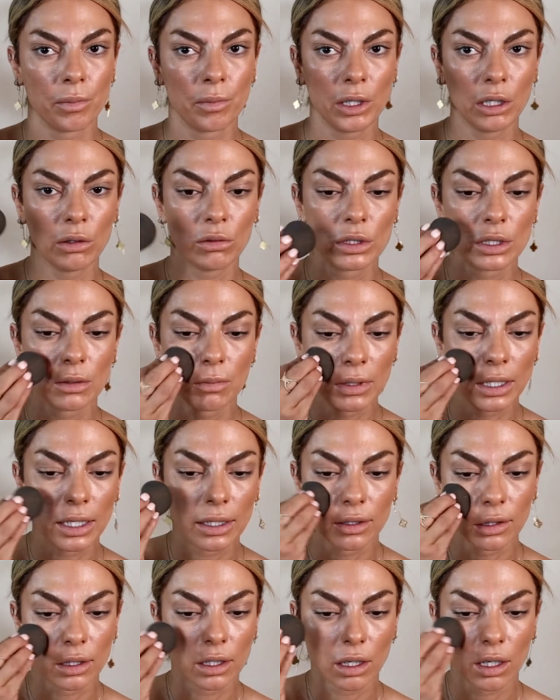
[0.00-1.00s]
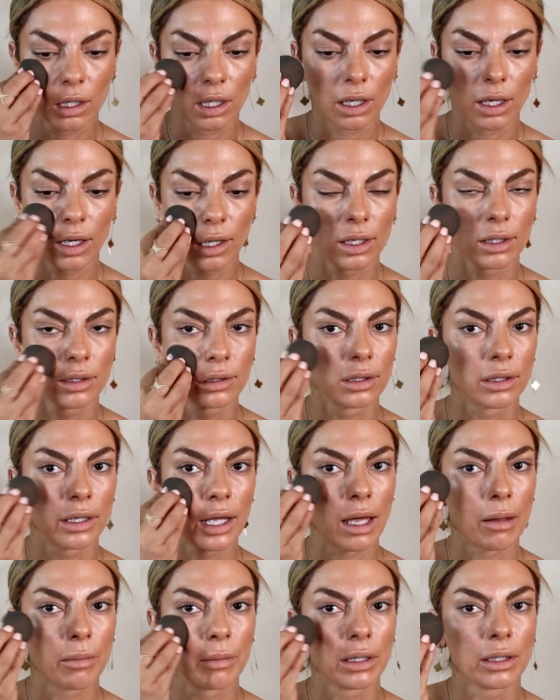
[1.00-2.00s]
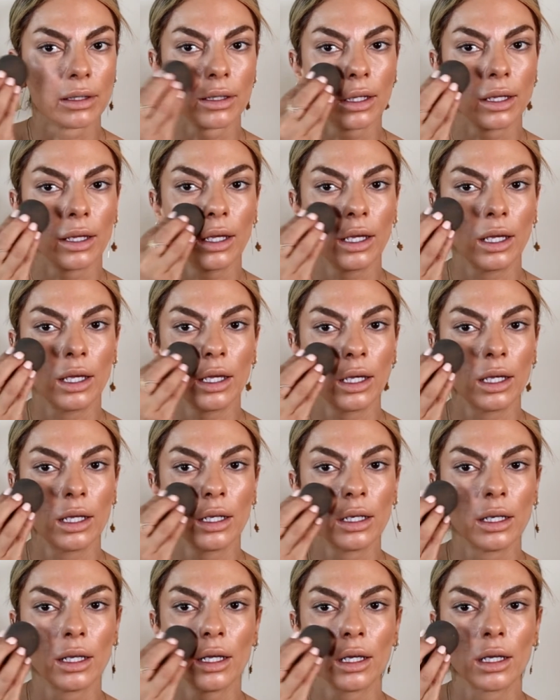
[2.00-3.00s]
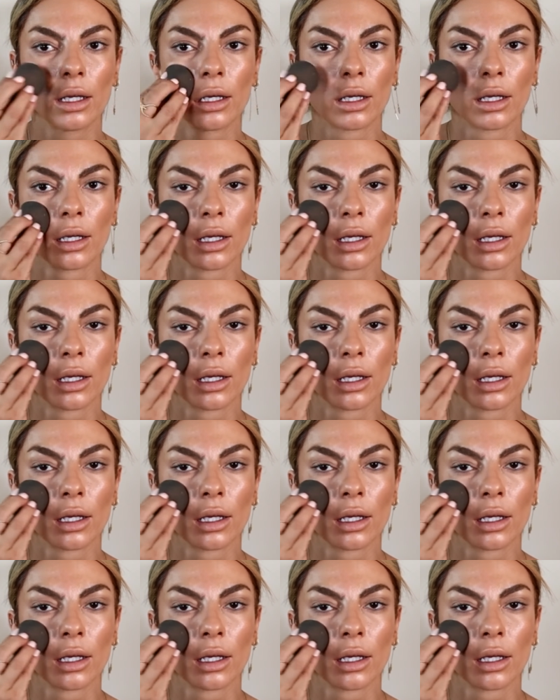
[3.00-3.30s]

Beauty blender and dab it in.